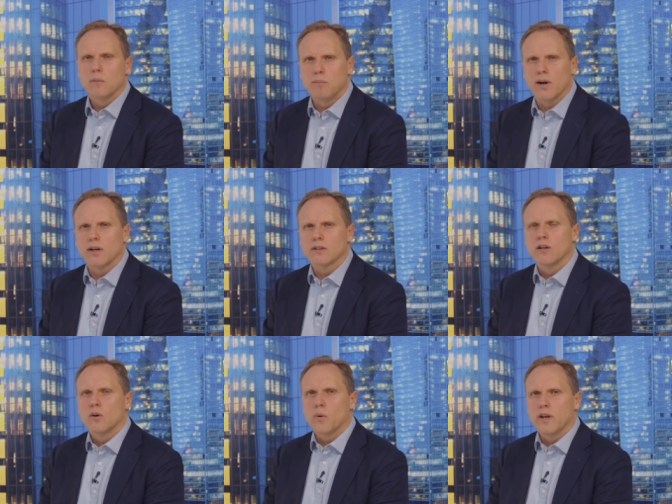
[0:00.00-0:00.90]
but
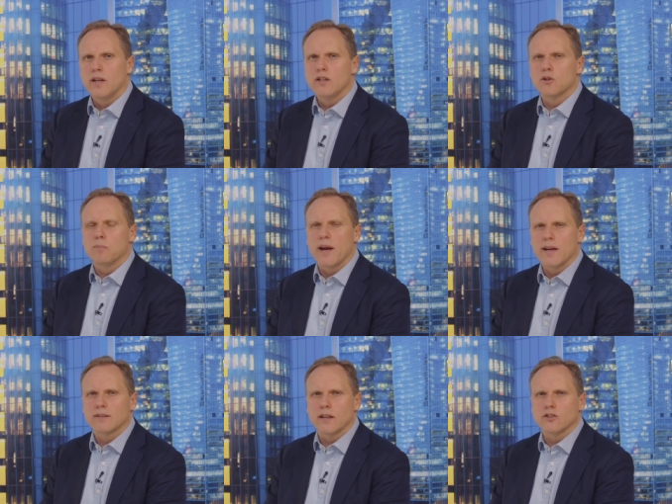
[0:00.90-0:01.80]
we need to pay
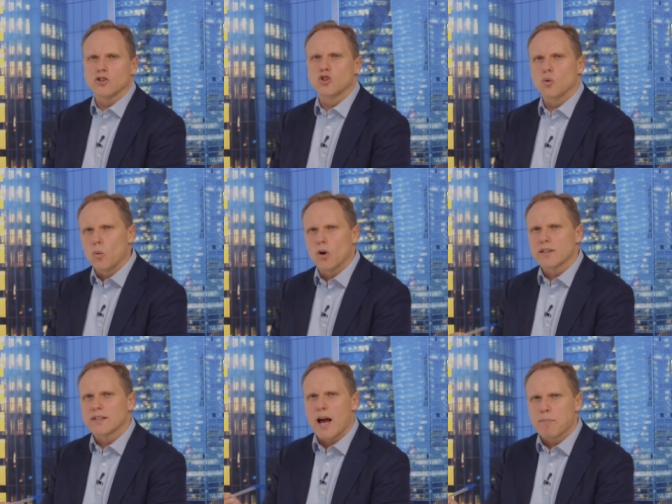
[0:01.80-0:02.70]
attention to what
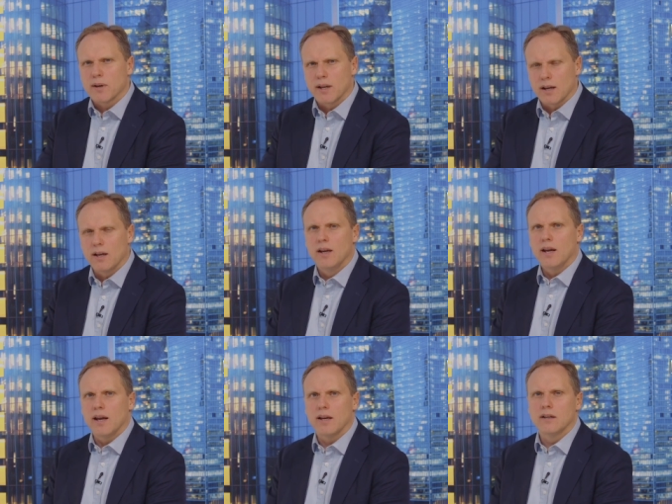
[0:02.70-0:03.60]
is happening
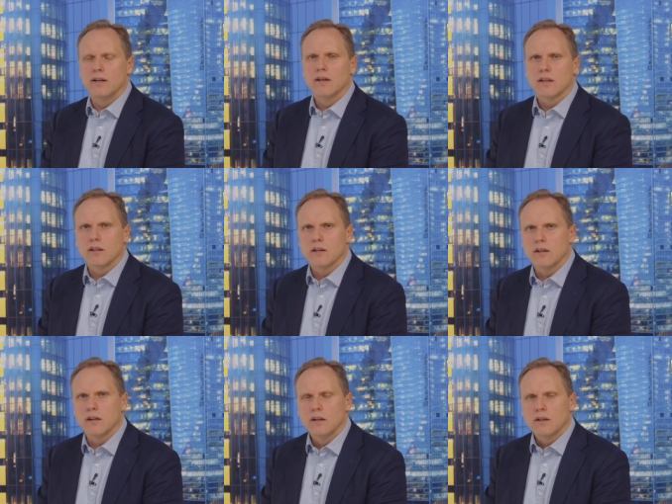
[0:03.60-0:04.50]
in
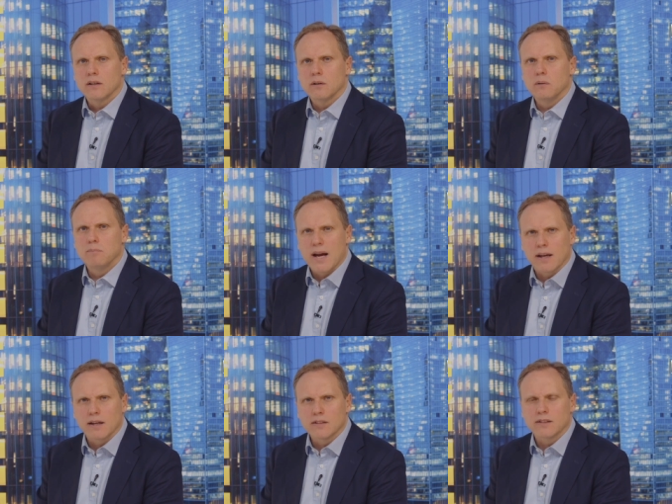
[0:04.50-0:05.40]
the uh,
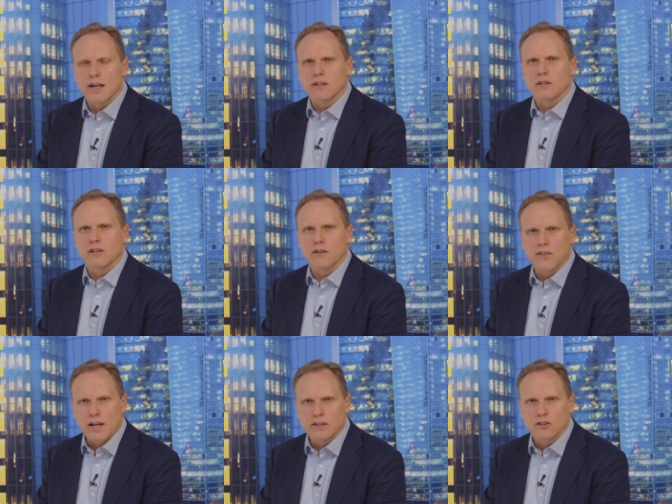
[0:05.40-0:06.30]
banking sector and the
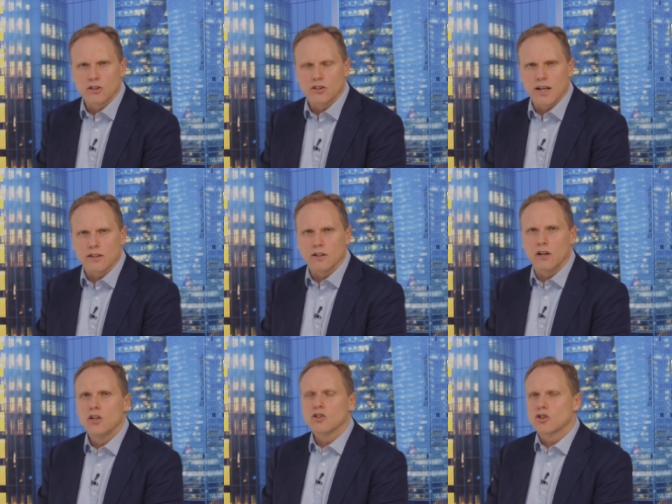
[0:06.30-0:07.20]
financial sector
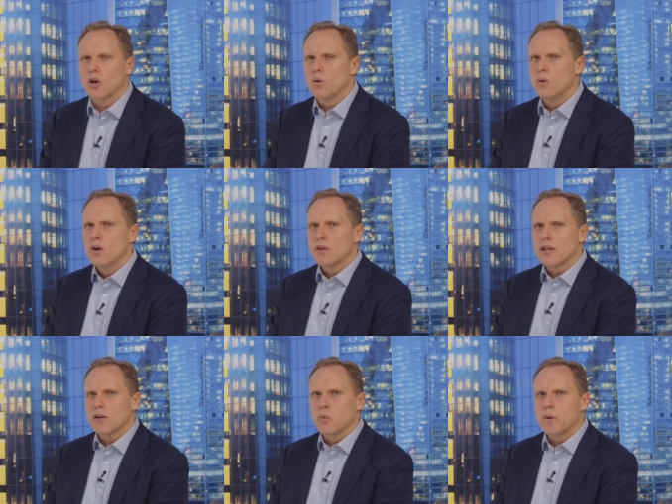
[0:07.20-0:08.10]
so
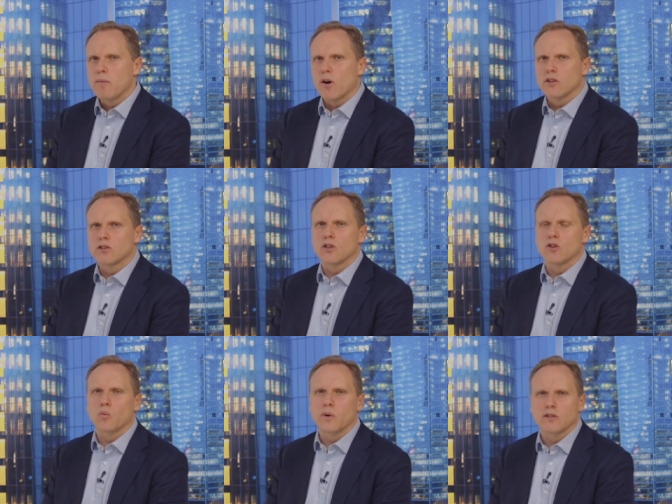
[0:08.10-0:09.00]
that we monitor
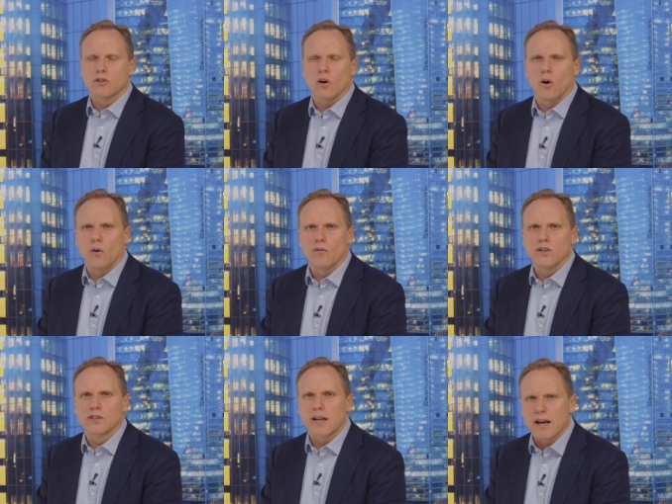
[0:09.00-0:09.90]
the risk of
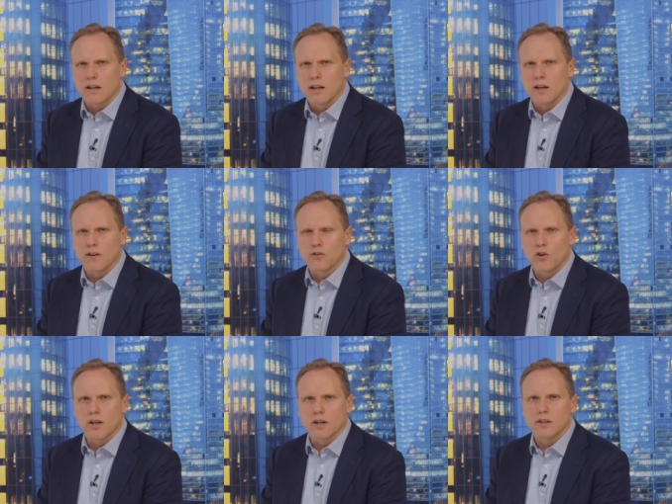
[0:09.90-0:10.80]
a tightening of
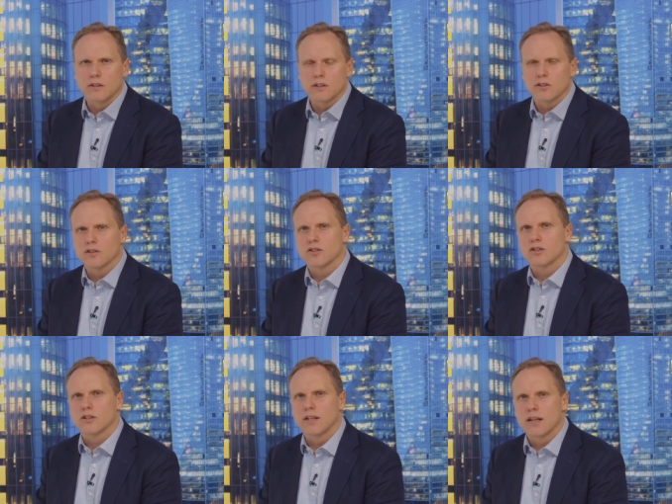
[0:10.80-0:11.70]
credit
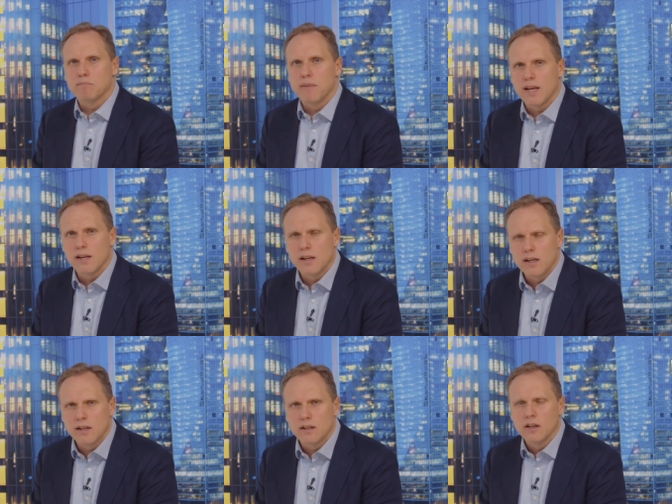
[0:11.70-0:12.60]
conditions that may lead